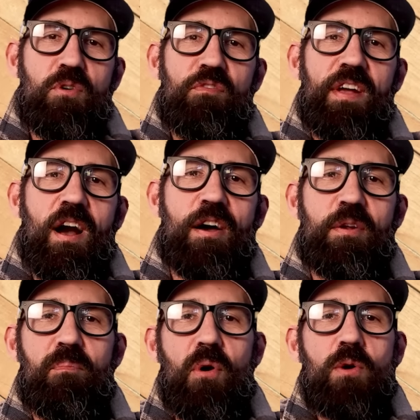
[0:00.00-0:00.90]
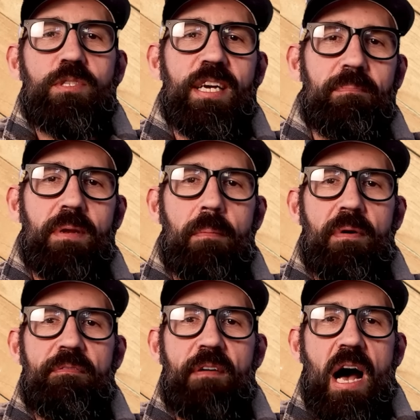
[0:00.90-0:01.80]
moving on to pro tip
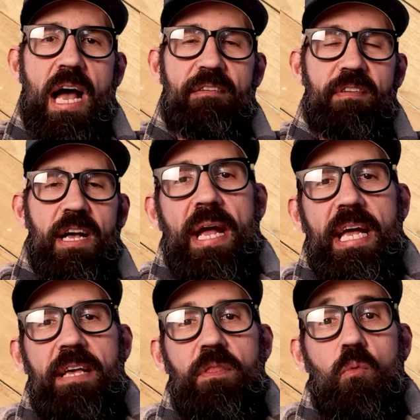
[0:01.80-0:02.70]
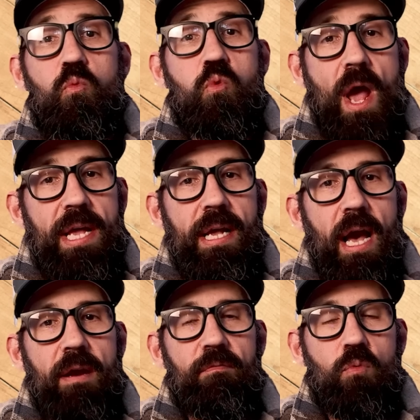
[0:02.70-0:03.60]
number 5, picking the right
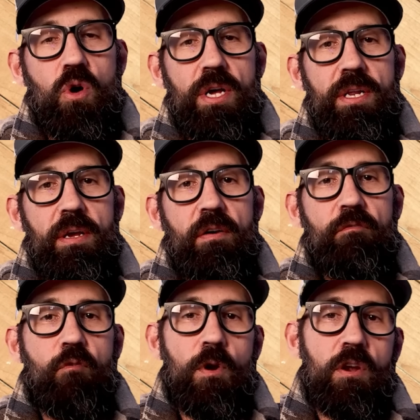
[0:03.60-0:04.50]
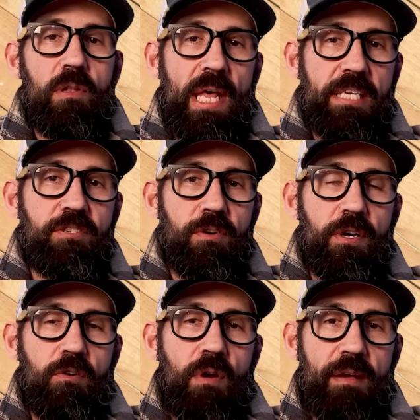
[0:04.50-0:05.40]
kind of wood for your laser
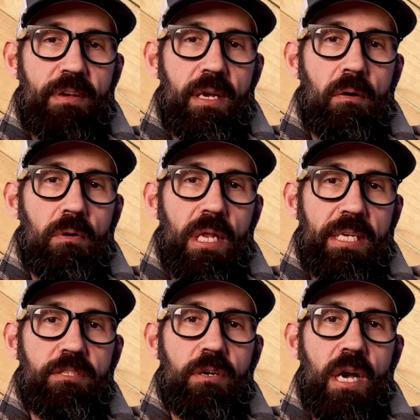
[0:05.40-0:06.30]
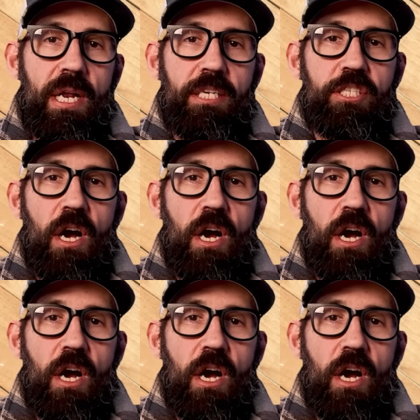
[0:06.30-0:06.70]
engraving or laser cutting